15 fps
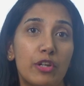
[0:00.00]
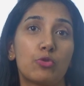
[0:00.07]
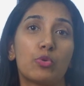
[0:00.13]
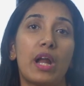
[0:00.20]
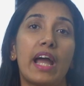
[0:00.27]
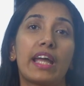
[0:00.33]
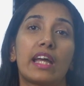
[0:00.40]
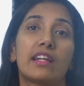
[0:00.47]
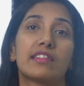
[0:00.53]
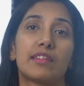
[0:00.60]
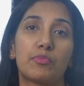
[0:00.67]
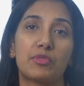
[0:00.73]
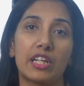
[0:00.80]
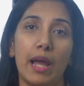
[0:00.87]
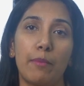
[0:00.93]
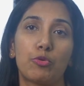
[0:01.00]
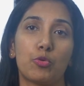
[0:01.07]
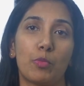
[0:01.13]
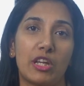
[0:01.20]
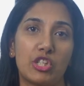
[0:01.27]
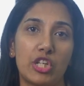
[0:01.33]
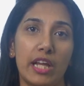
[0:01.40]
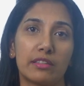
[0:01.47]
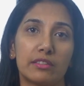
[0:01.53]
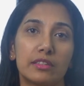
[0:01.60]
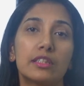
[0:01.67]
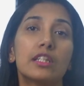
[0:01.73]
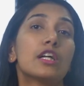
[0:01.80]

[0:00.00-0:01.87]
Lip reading: to like and subscribe to my channel